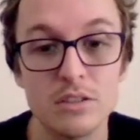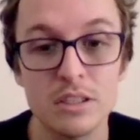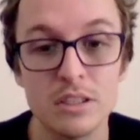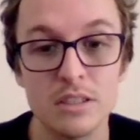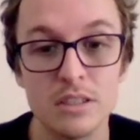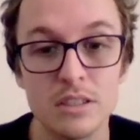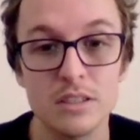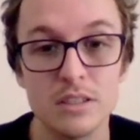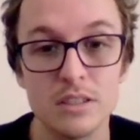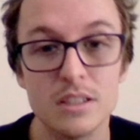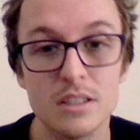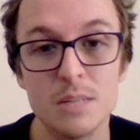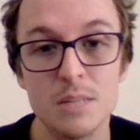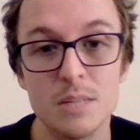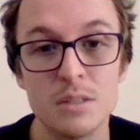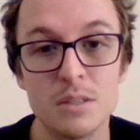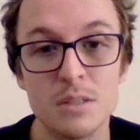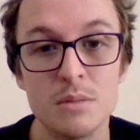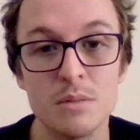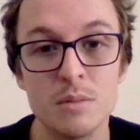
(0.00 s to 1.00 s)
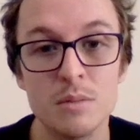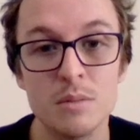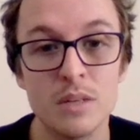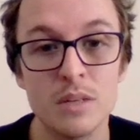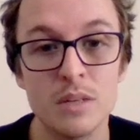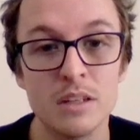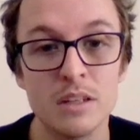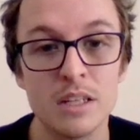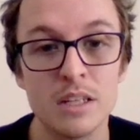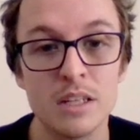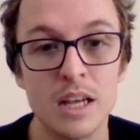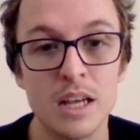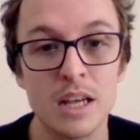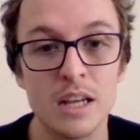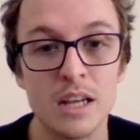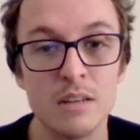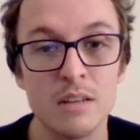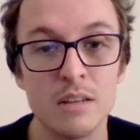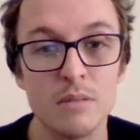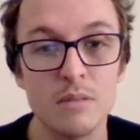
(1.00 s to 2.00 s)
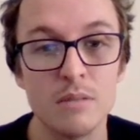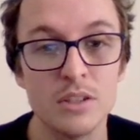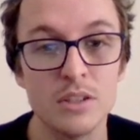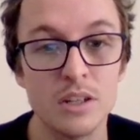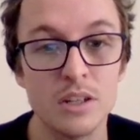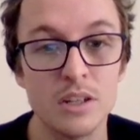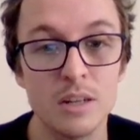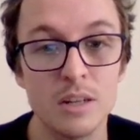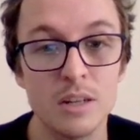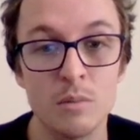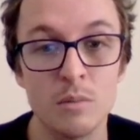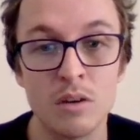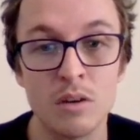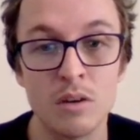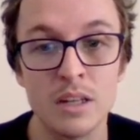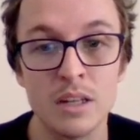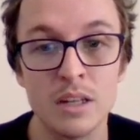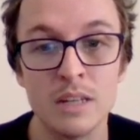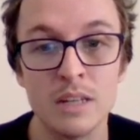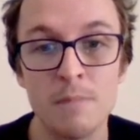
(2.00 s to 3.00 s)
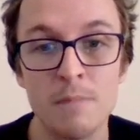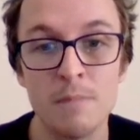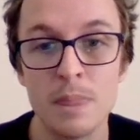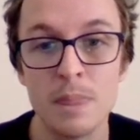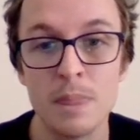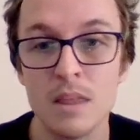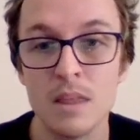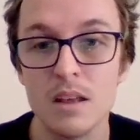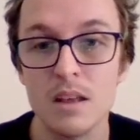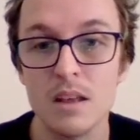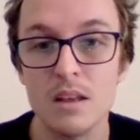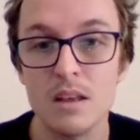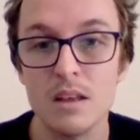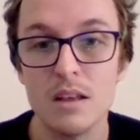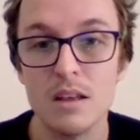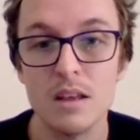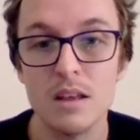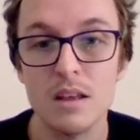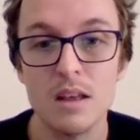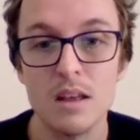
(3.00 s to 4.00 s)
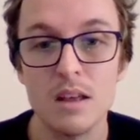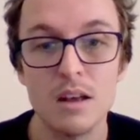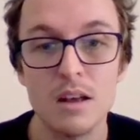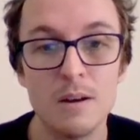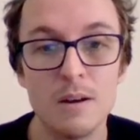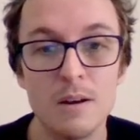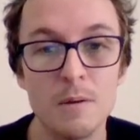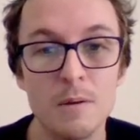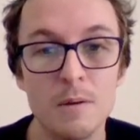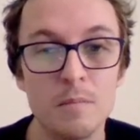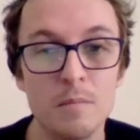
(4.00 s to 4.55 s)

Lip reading: this seems to be pretty okay, and modeling. So